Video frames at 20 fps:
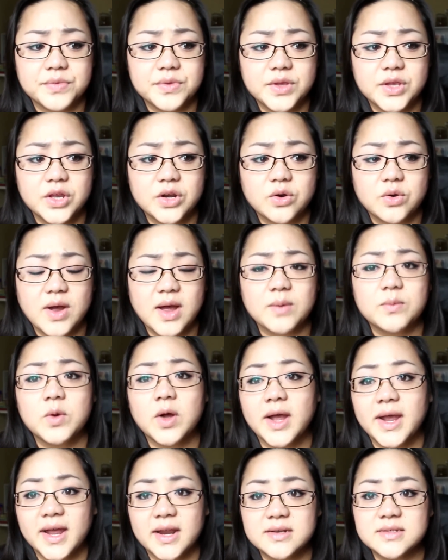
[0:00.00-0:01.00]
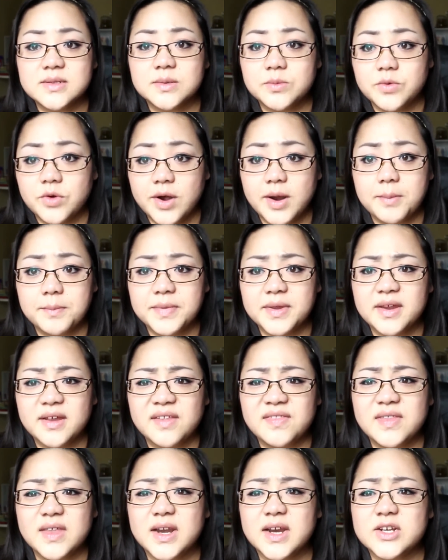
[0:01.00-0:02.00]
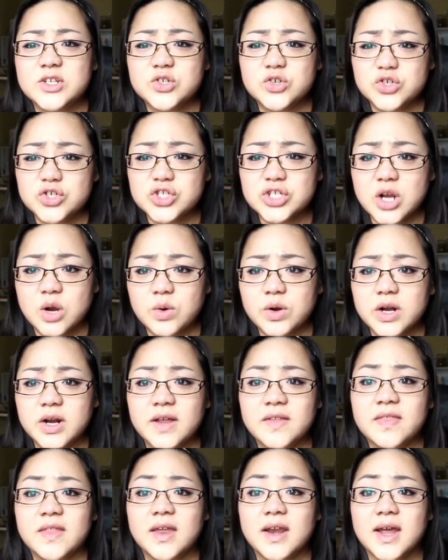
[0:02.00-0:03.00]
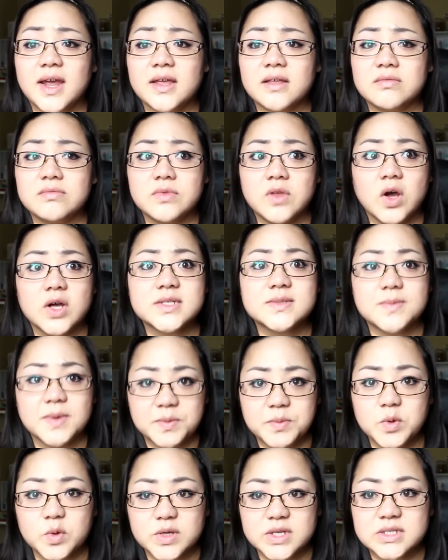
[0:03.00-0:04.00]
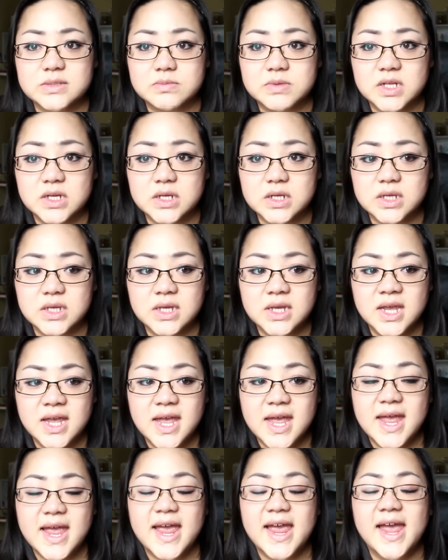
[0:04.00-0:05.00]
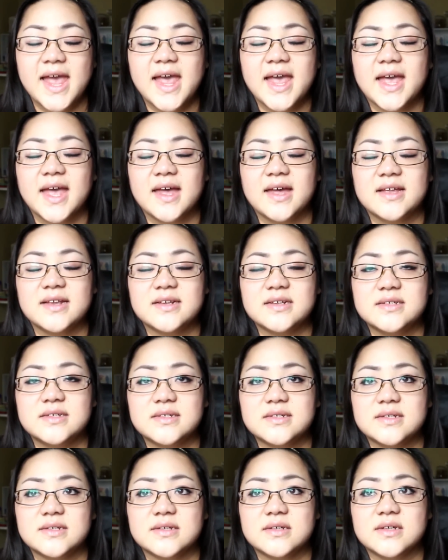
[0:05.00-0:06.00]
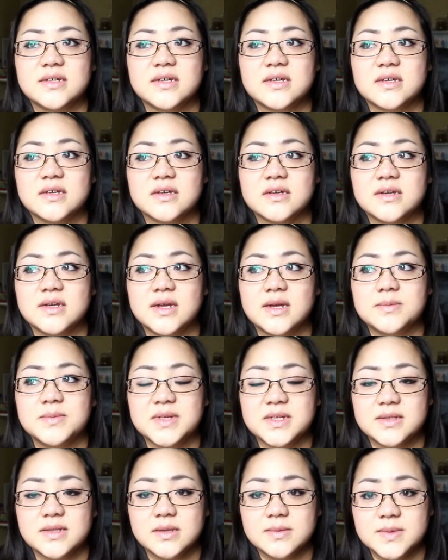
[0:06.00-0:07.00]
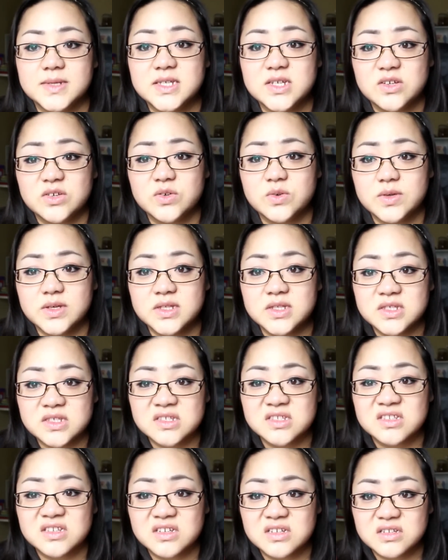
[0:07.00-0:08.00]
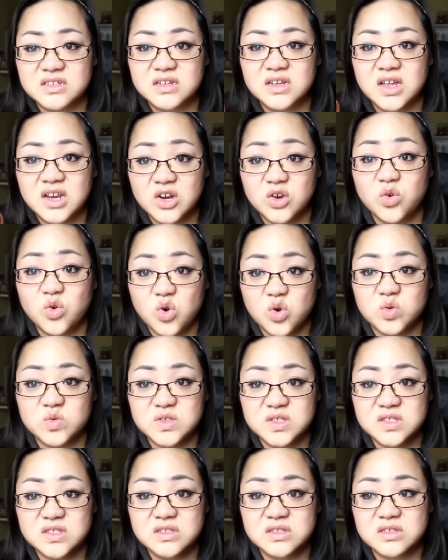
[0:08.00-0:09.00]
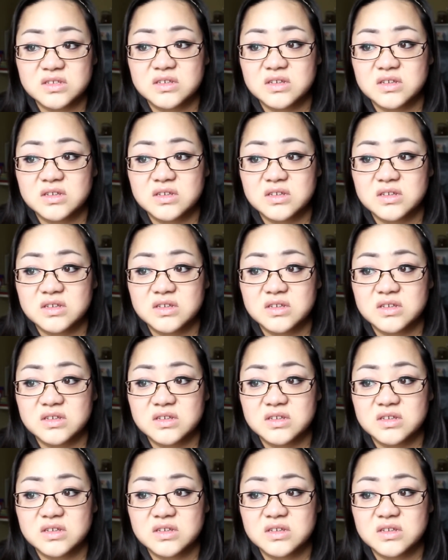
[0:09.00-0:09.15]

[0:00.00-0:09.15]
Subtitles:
you know, well, I had some cramping, and then I took a shower, and then I lost my mucus plug. And, I mean, let me tell you, it's kind of gross.